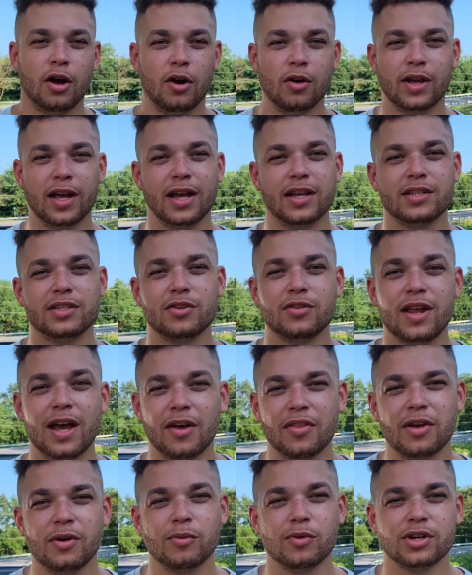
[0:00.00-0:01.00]
Okay, so now
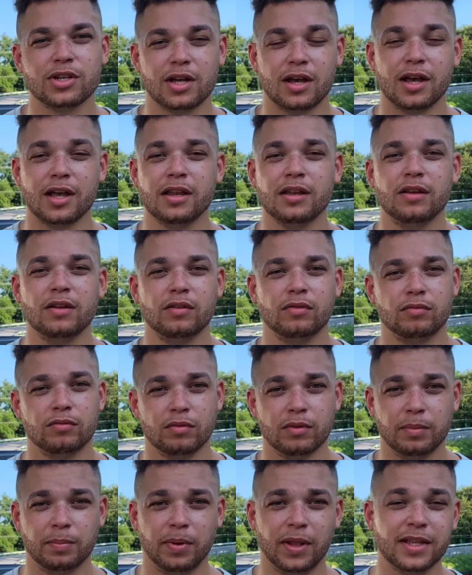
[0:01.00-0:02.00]
that we're done
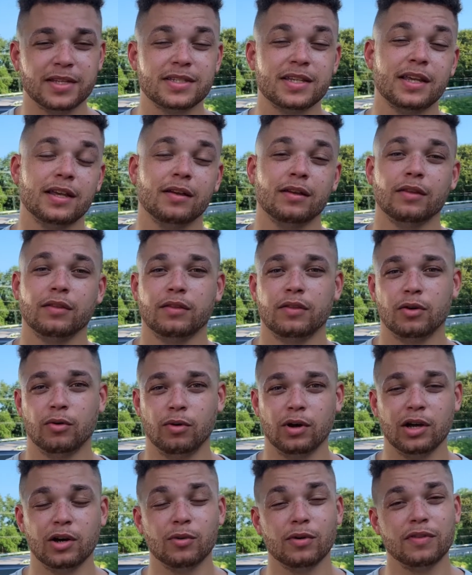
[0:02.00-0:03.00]
replacing the
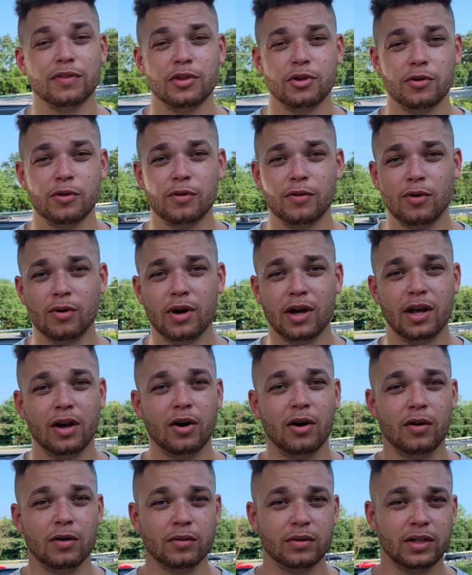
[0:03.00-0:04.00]
oil with new
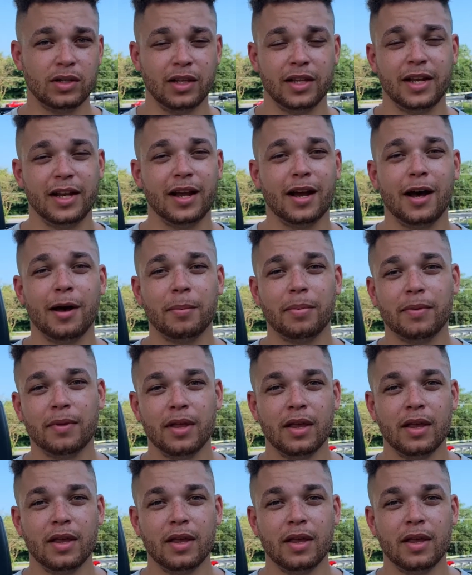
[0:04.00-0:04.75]
oil, cleaning up